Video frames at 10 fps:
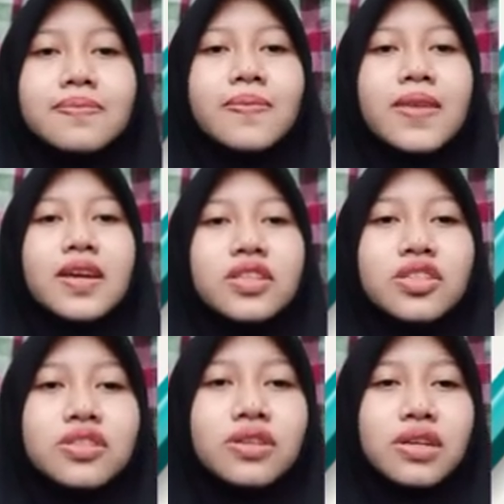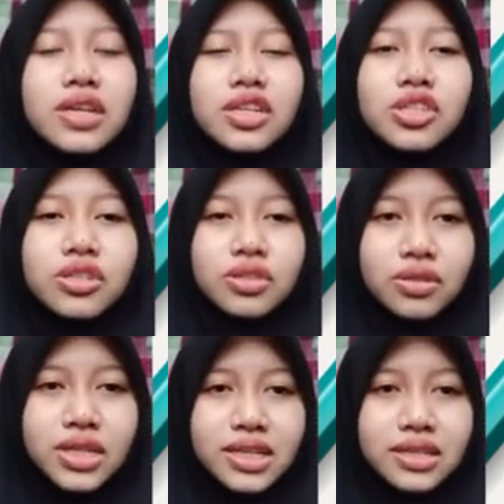Each
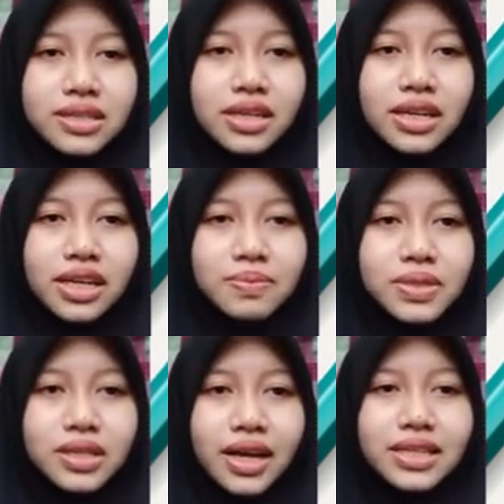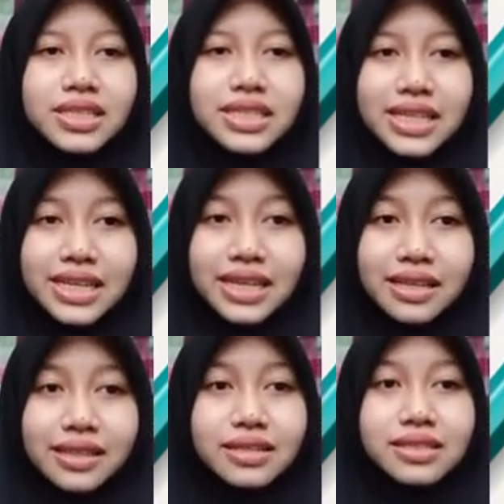student keeps adding
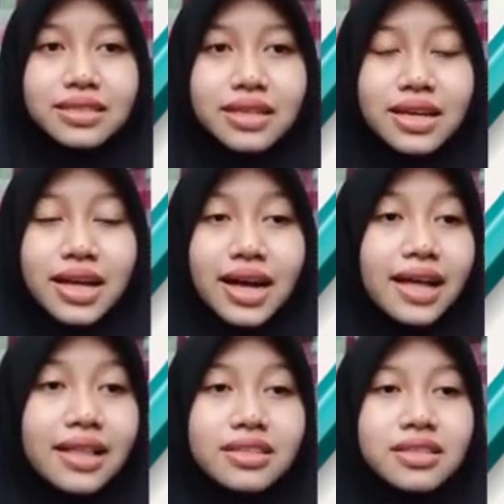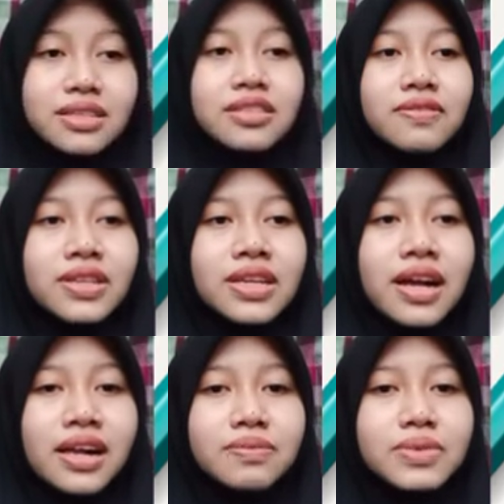this, and this activity
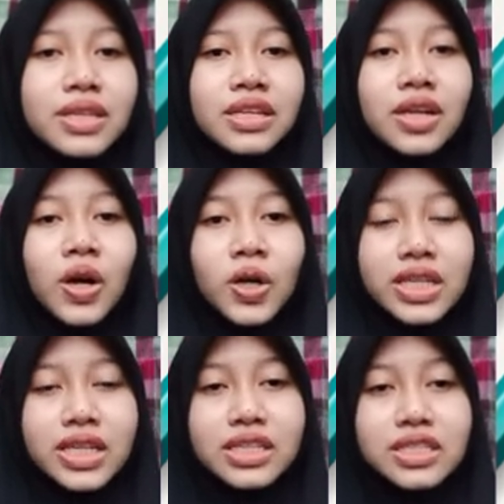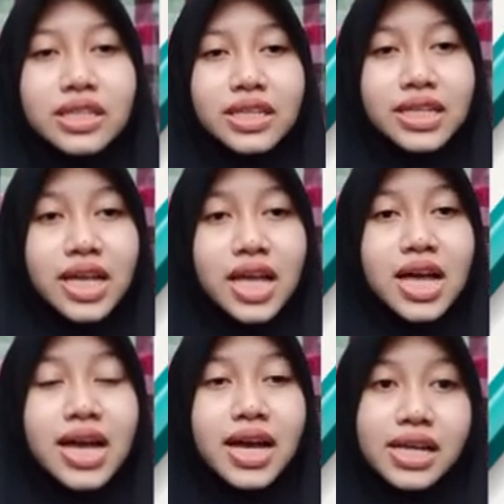helps in honing listening
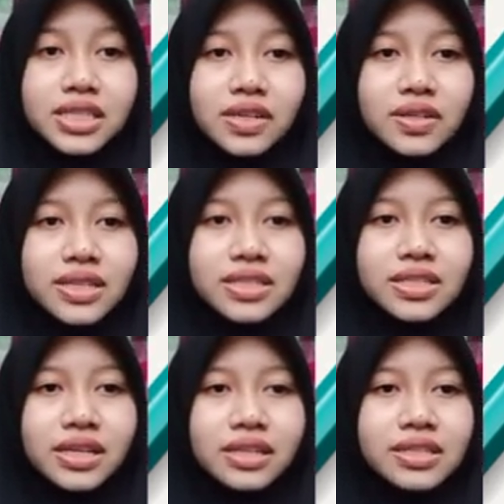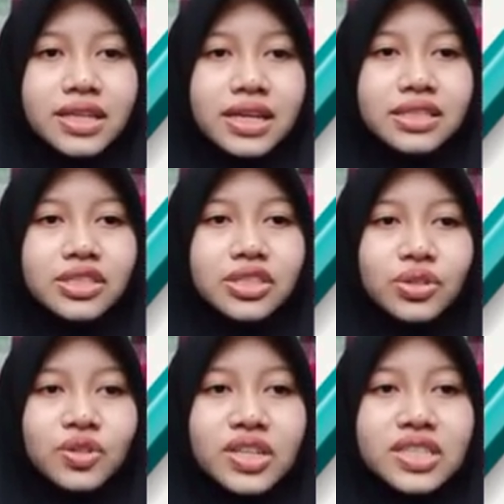and narrating skills and
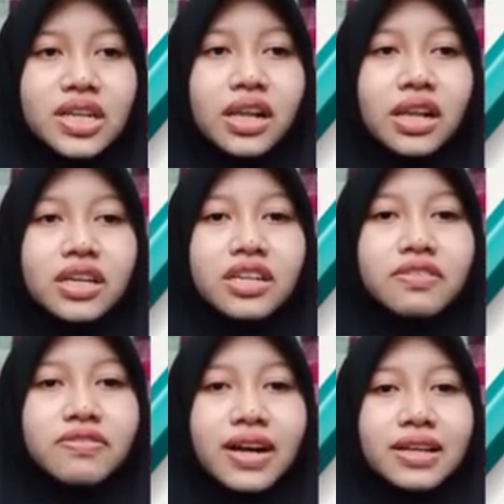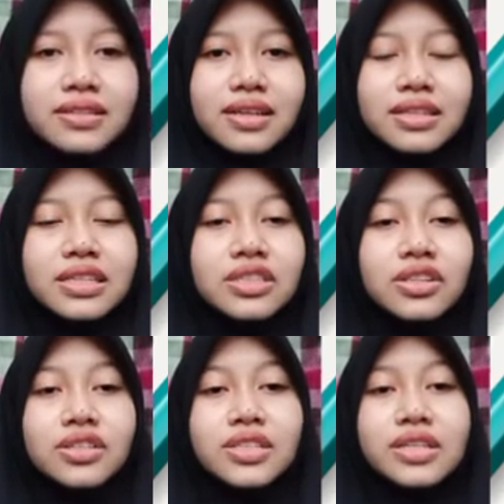generates a lot of fun and
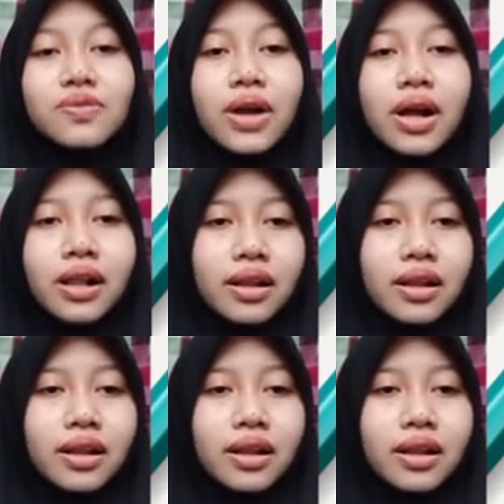interest as well.